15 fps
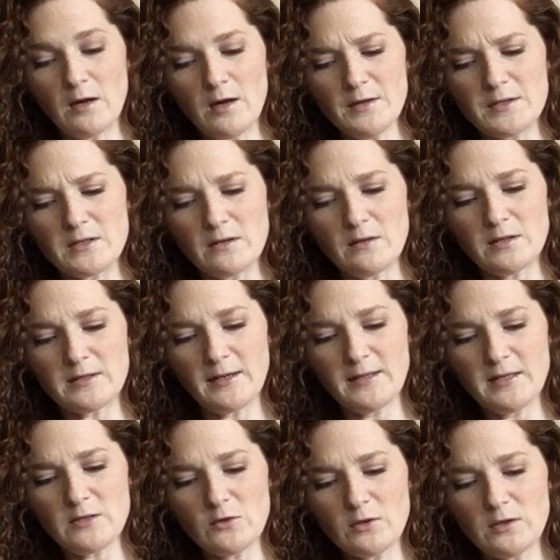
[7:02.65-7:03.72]
Also, a
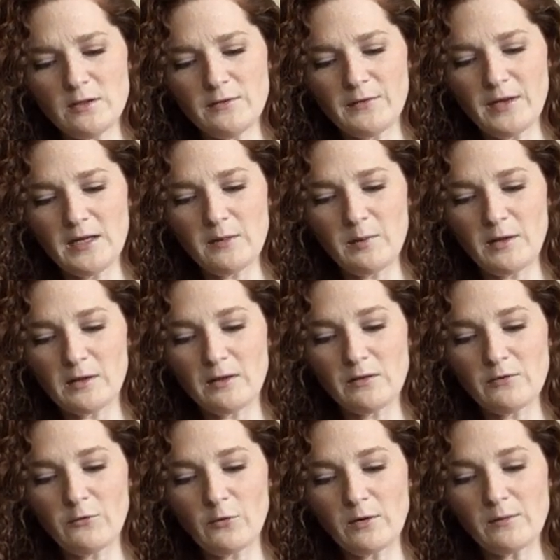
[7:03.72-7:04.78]
tiny circle of light appeared on
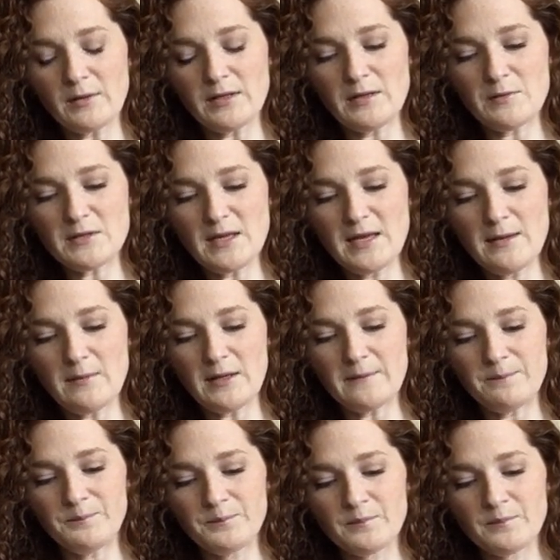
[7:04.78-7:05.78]
the floor where he was aiming.